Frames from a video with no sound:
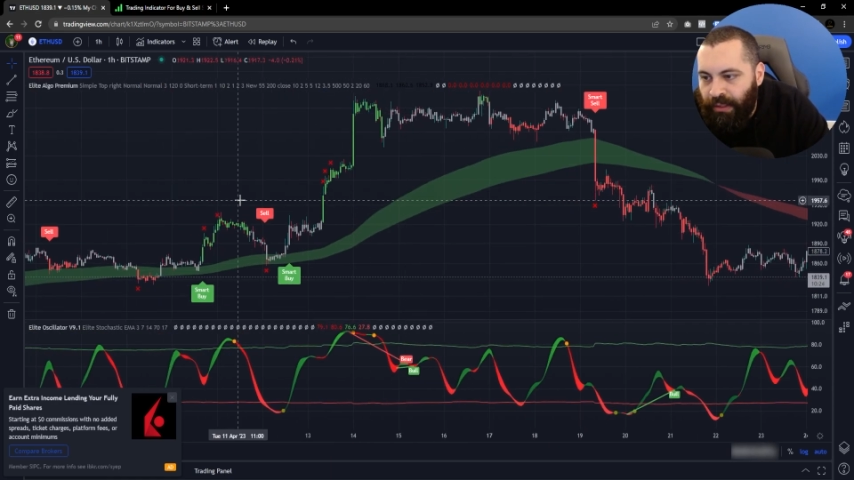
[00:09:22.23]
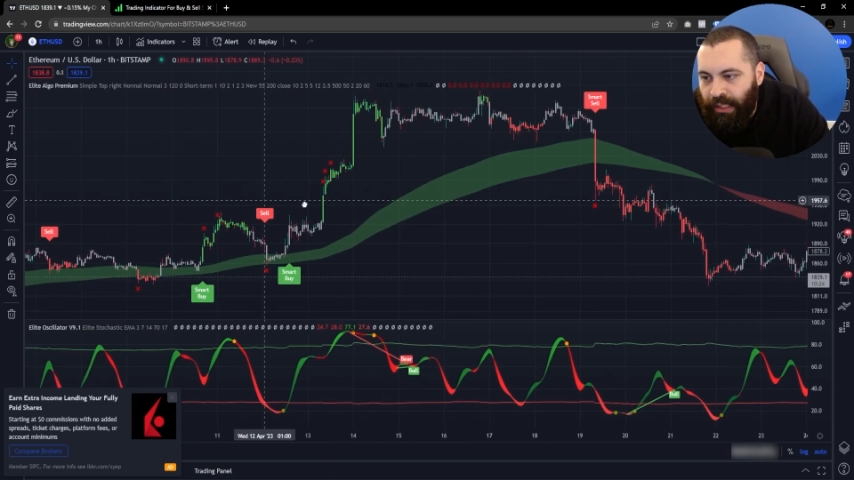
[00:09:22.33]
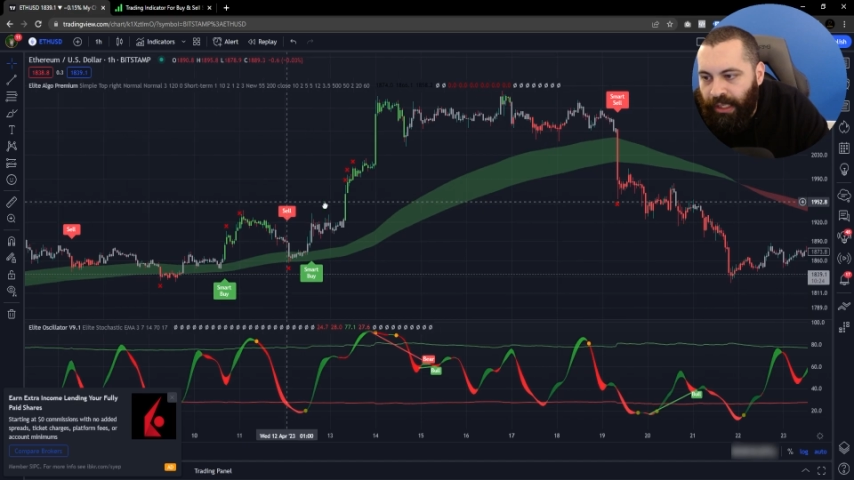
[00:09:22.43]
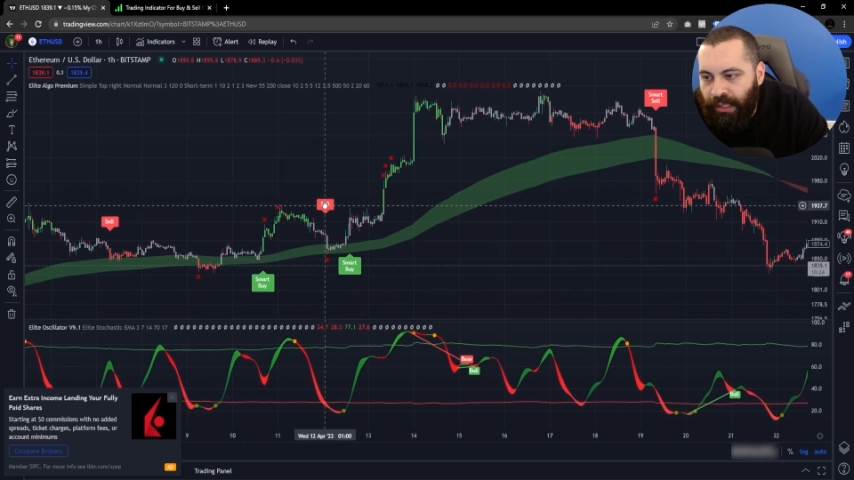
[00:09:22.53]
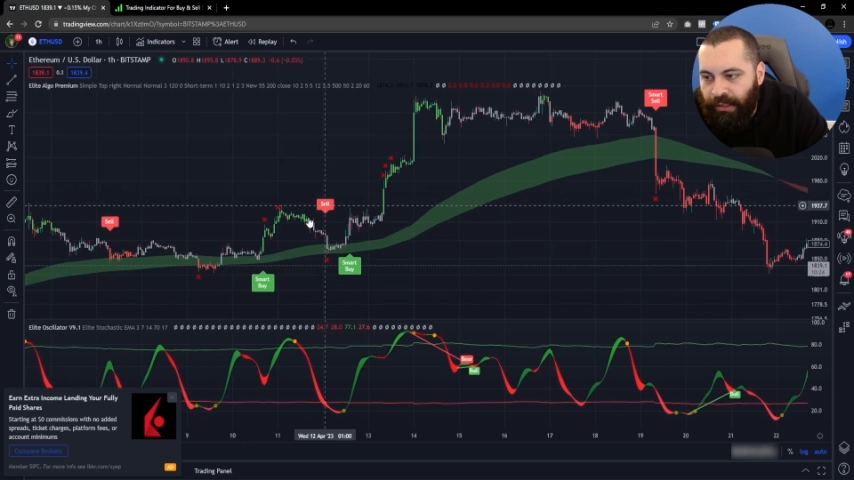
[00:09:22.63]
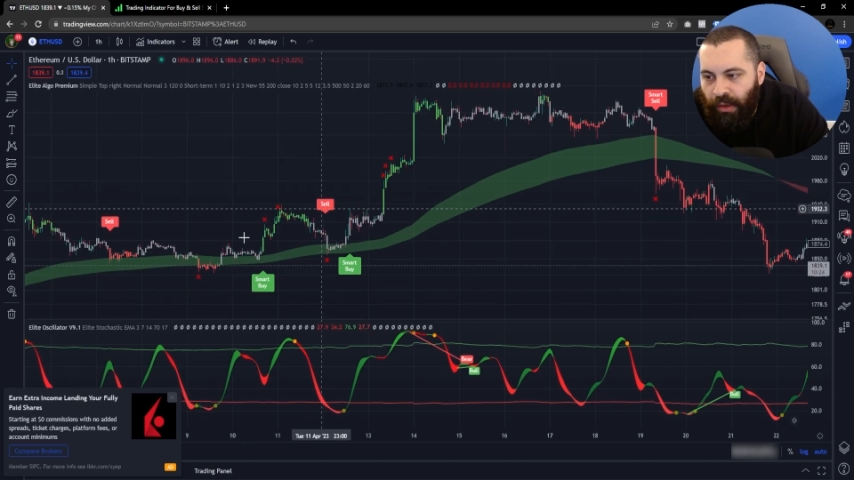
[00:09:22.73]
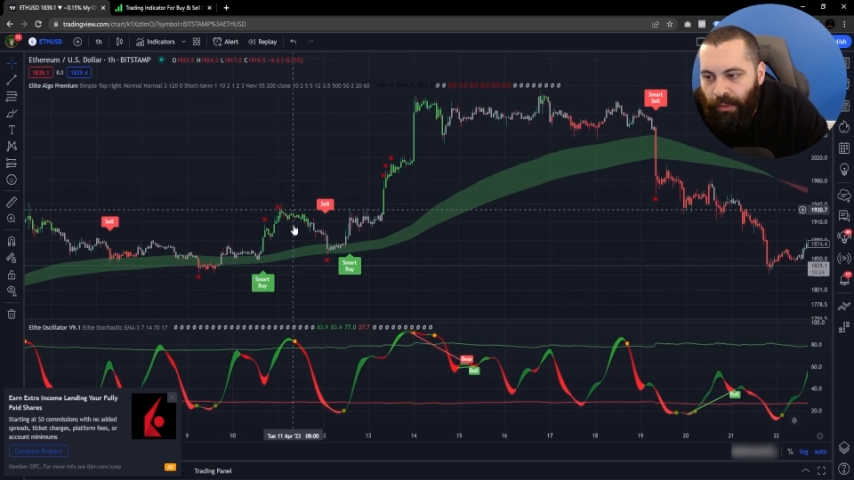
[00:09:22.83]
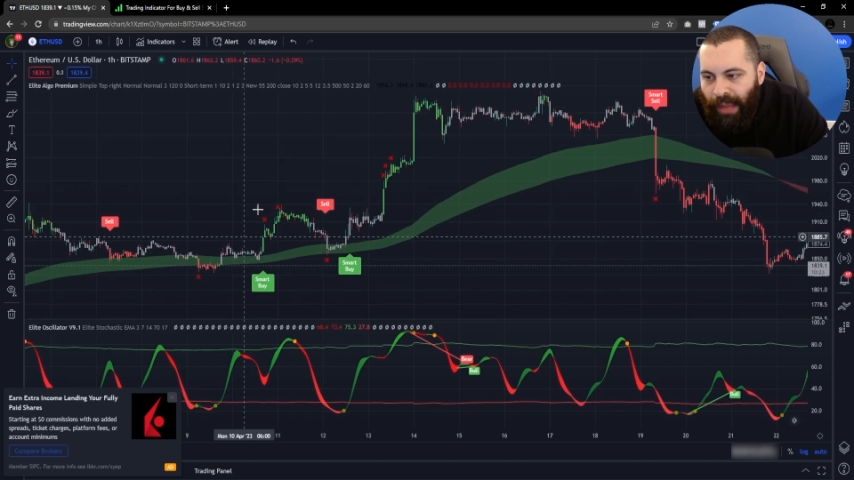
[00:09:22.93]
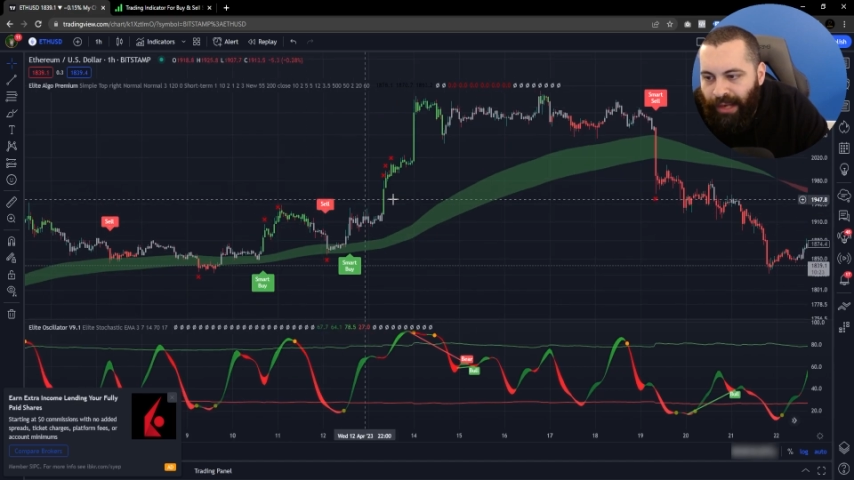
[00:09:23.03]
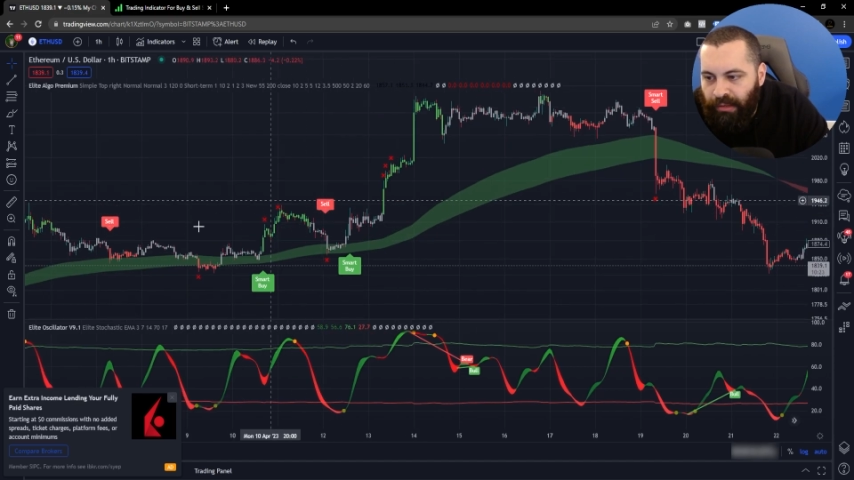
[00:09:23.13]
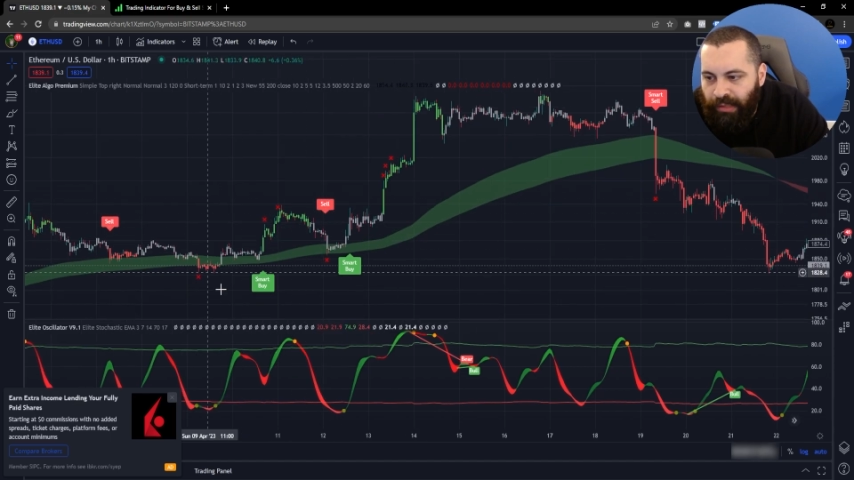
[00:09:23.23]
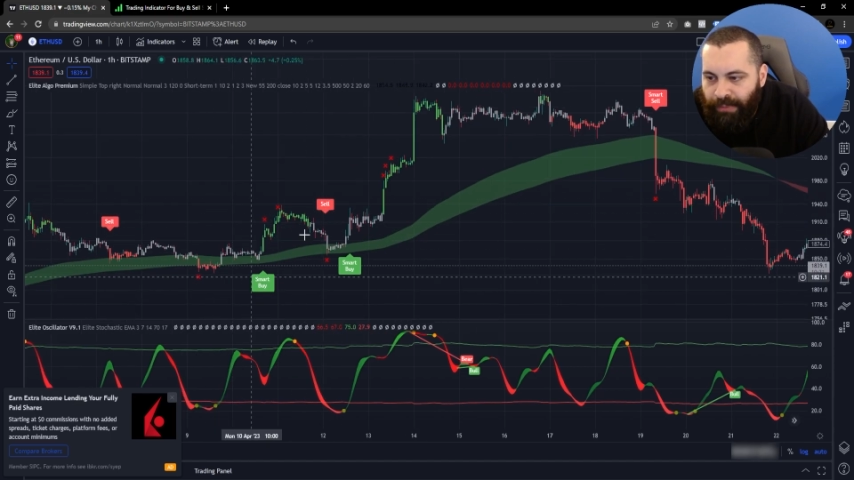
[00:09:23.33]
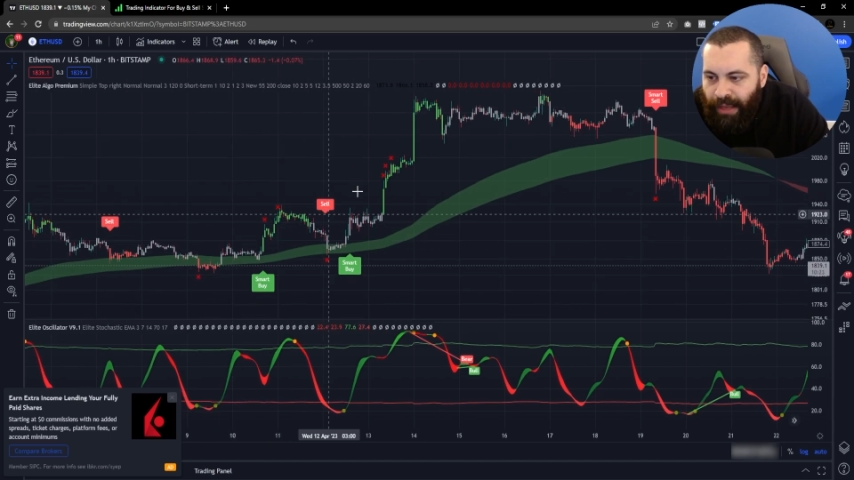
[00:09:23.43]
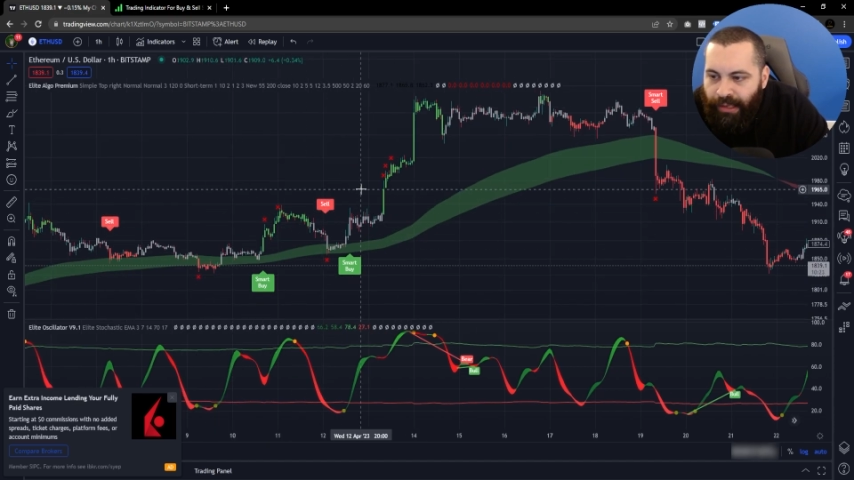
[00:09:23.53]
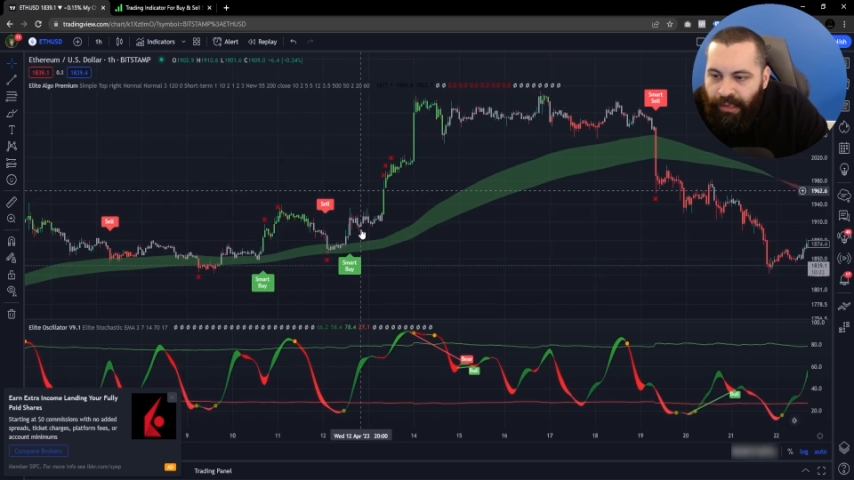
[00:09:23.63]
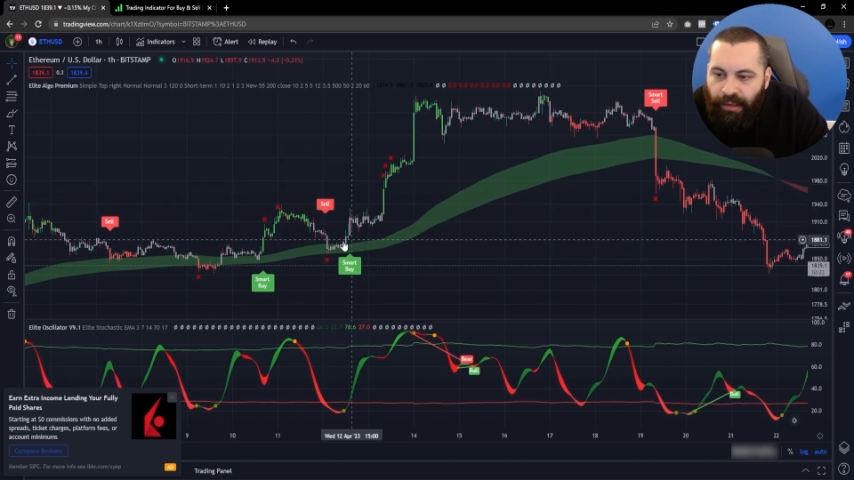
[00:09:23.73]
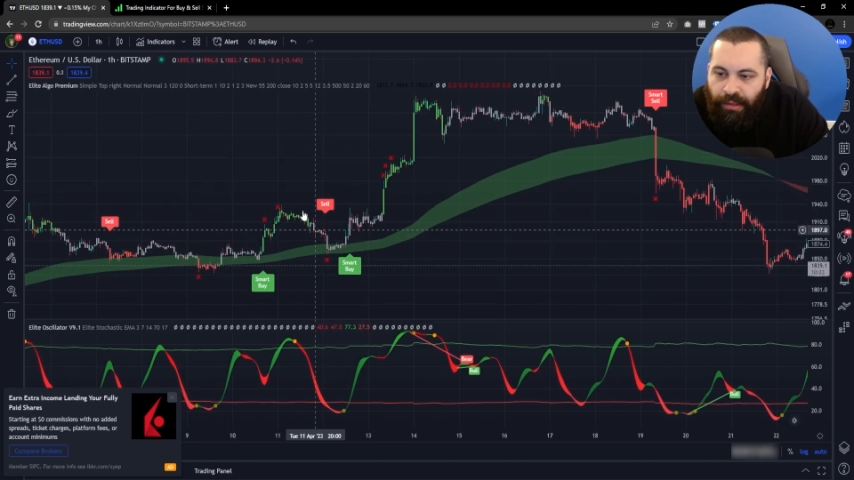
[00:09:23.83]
go ahead and click back here.